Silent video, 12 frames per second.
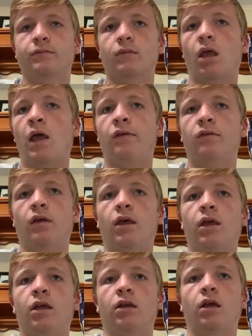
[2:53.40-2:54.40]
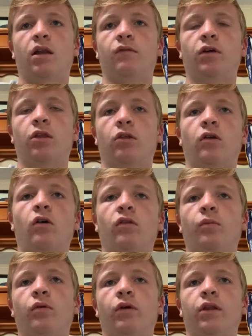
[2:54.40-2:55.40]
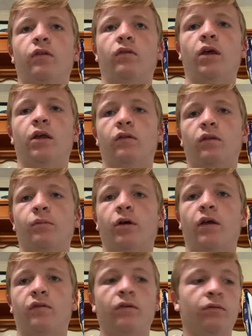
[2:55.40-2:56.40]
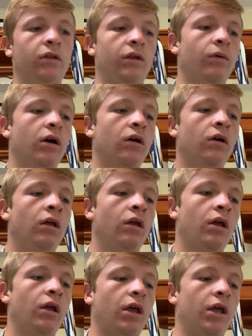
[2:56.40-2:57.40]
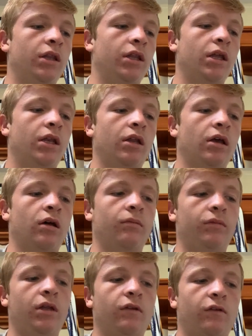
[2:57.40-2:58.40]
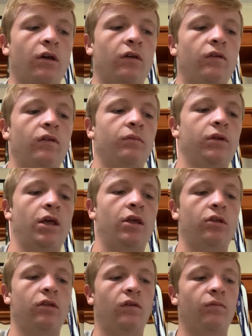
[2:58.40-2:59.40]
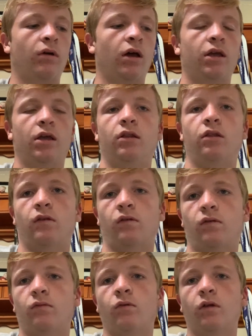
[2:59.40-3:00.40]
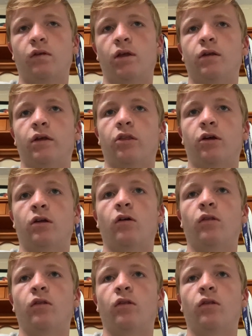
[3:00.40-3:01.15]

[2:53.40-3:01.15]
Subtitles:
essay and kind of touched on all the points that summarized it really well. And then he discussed his implications by just once again touching on all the